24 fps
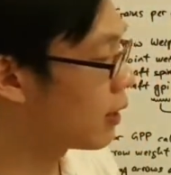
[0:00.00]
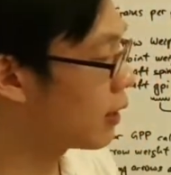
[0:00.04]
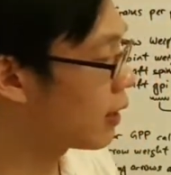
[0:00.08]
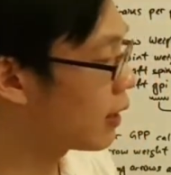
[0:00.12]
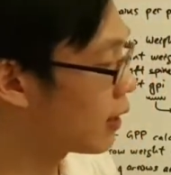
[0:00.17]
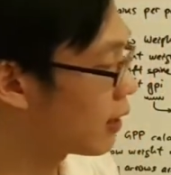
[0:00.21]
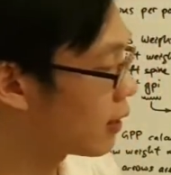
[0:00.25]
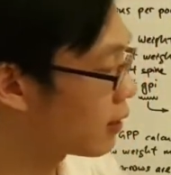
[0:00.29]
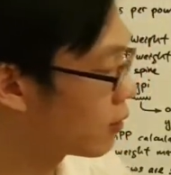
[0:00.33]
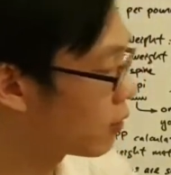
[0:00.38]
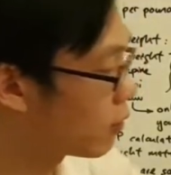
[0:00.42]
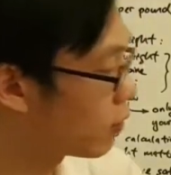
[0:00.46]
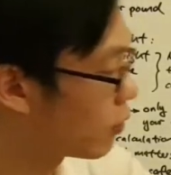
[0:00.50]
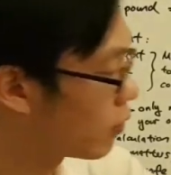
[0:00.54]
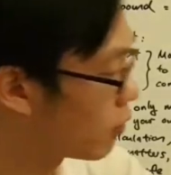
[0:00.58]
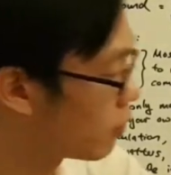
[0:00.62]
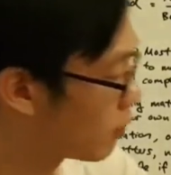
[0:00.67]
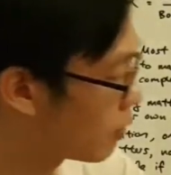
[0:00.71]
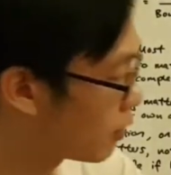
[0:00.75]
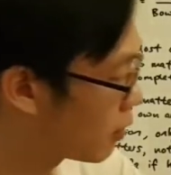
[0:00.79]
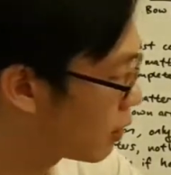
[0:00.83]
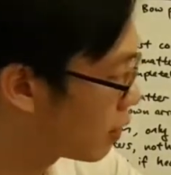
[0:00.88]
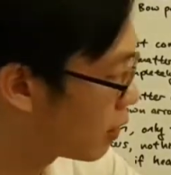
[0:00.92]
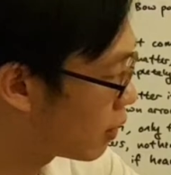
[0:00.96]
and
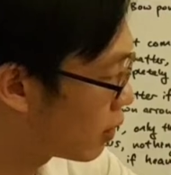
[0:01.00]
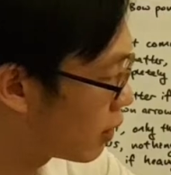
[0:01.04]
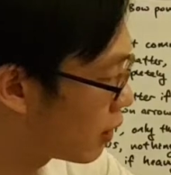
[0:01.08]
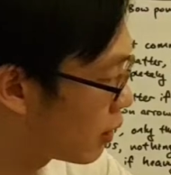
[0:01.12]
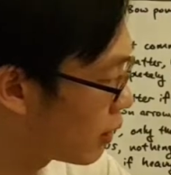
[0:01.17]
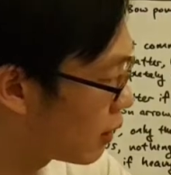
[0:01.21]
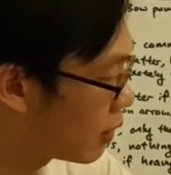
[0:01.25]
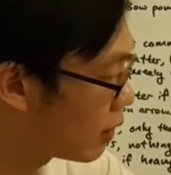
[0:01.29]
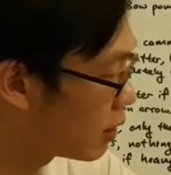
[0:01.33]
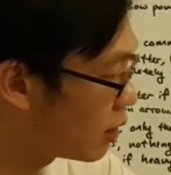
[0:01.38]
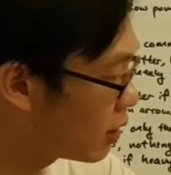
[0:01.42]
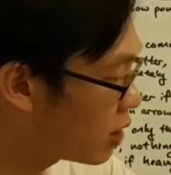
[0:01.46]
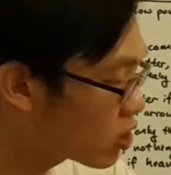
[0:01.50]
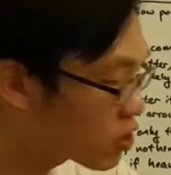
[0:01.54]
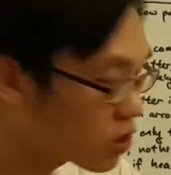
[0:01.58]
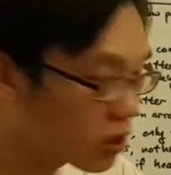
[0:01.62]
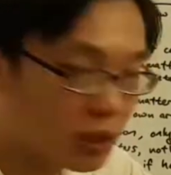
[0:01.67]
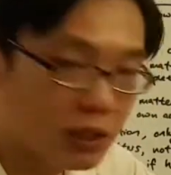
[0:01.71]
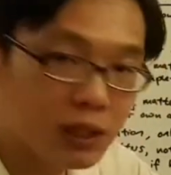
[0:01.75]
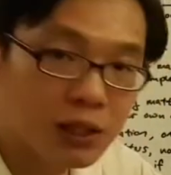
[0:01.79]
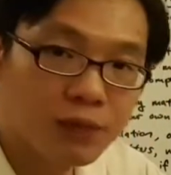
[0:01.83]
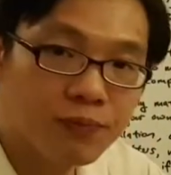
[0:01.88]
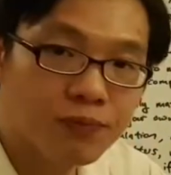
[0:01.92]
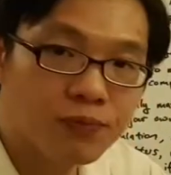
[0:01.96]

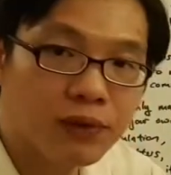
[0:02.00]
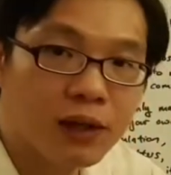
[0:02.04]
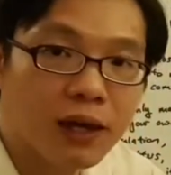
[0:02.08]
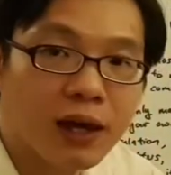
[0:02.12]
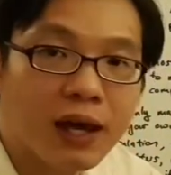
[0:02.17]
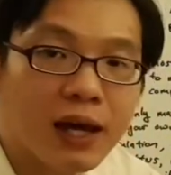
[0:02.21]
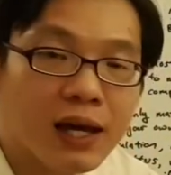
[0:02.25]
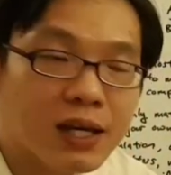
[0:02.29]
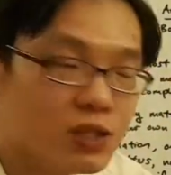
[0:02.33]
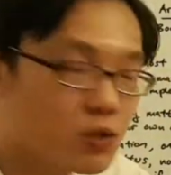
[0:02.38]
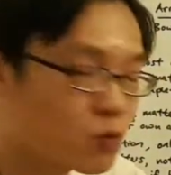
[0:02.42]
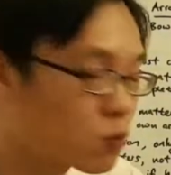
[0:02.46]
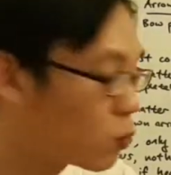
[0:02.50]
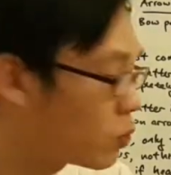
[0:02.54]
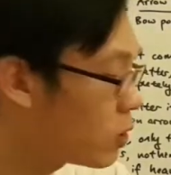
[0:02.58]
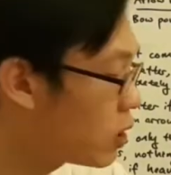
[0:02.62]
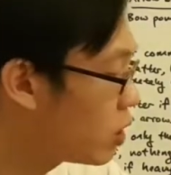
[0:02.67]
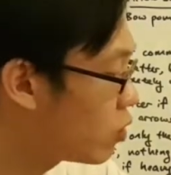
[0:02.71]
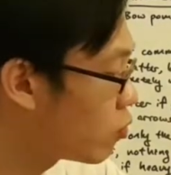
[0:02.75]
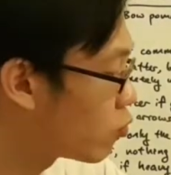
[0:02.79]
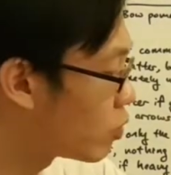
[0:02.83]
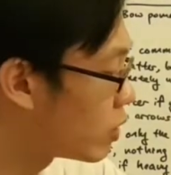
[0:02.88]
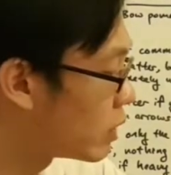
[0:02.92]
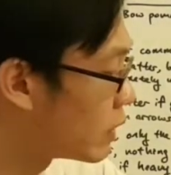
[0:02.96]
initially, as
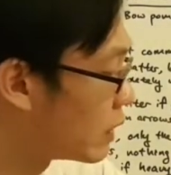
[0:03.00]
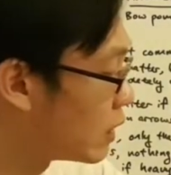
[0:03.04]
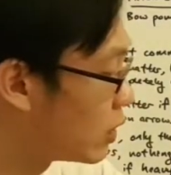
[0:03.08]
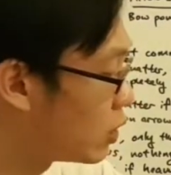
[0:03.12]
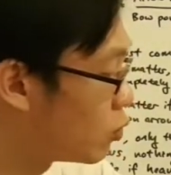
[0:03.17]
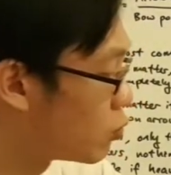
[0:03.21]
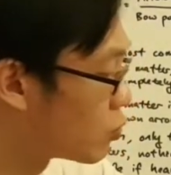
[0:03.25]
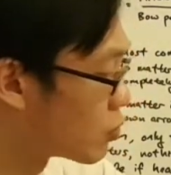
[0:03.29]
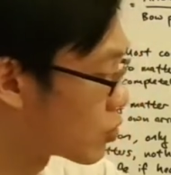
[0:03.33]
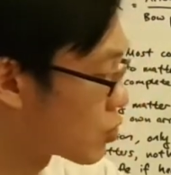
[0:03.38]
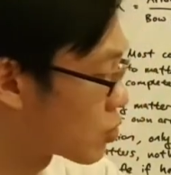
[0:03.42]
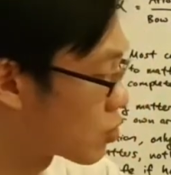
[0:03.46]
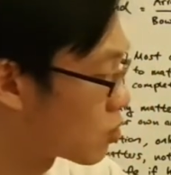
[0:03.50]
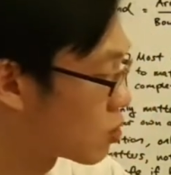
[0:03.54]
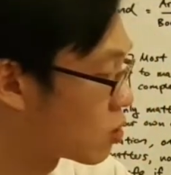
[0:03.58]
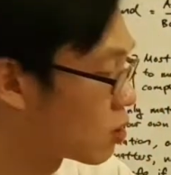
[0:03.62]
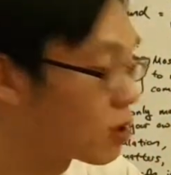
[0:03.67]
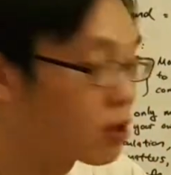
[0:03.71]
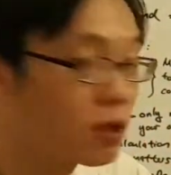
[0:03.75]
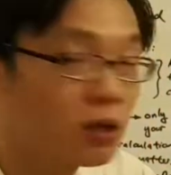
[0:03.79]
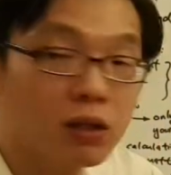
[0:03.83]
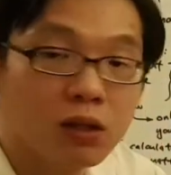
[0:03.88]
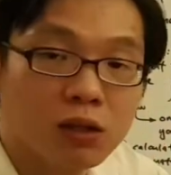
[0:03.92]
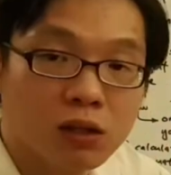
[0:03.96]
we reduce
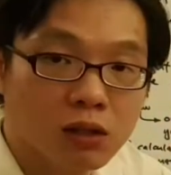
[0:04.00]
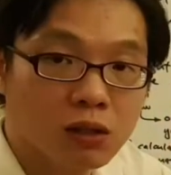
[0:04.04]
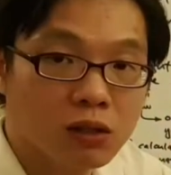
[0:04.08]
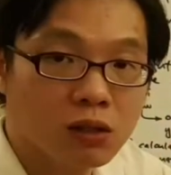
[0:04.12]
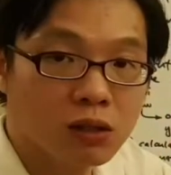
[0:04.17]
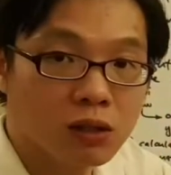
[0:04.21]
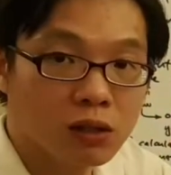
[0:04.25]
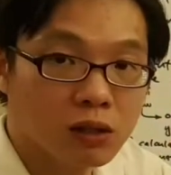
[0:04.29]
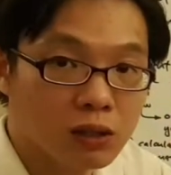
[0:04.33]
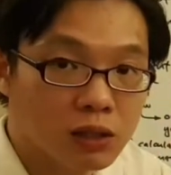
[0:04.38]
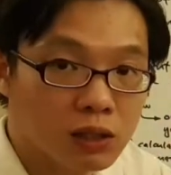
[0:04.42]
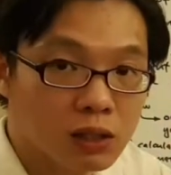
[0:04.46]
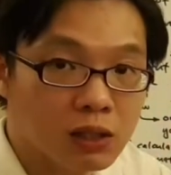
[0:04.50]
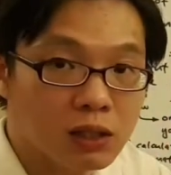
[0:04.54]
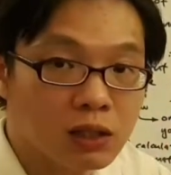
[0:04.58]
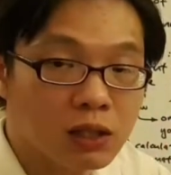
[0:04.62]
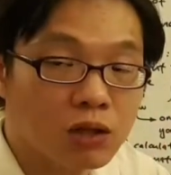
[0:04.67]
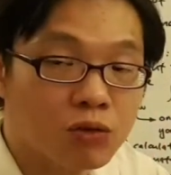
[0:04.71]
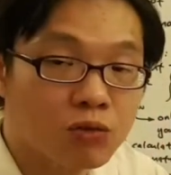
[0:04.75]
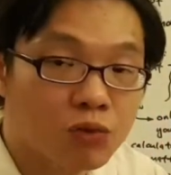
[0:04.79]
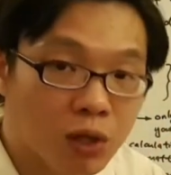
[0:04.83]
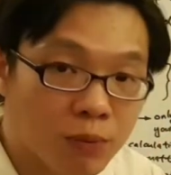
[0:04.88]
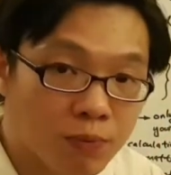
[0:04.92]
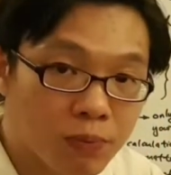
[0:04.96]

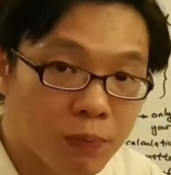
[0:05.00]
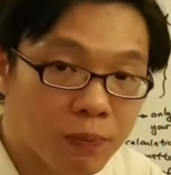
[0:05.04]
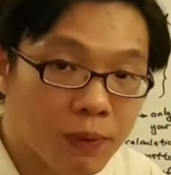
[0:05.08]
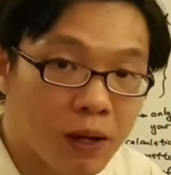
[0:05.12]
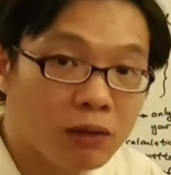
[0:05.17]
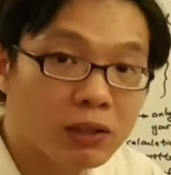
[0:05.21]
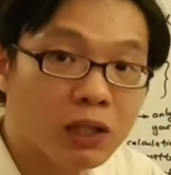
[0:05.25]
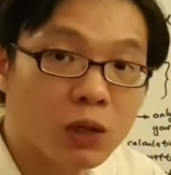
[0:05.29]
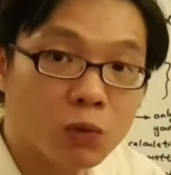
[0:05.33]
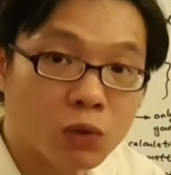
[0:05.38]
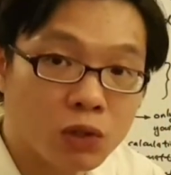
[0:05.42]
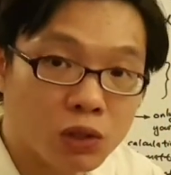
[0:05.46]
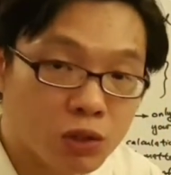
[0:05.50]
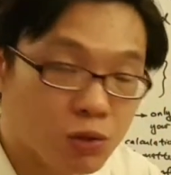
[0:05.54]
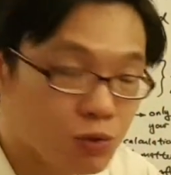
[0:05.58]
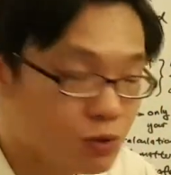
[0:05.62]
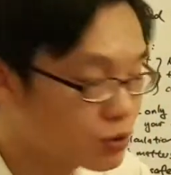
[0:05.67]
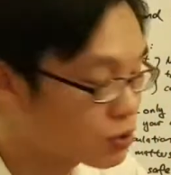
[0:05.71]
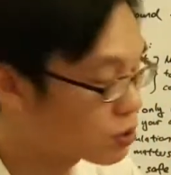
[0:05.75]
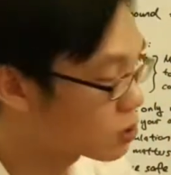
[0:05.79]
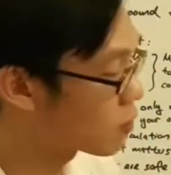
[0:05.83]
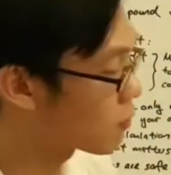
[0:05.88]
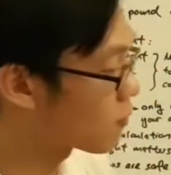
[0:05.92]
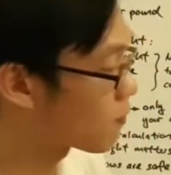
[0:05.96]
the grain per pound that we
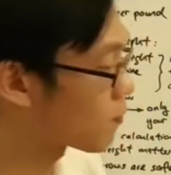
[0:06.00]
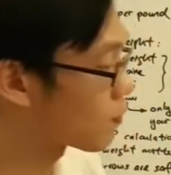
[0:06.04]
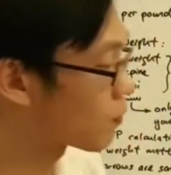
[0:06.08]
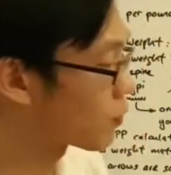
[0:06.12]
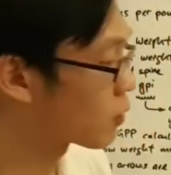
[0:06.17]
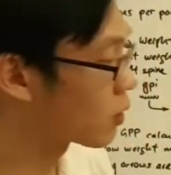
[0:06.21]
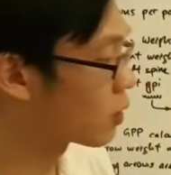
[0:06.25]
use,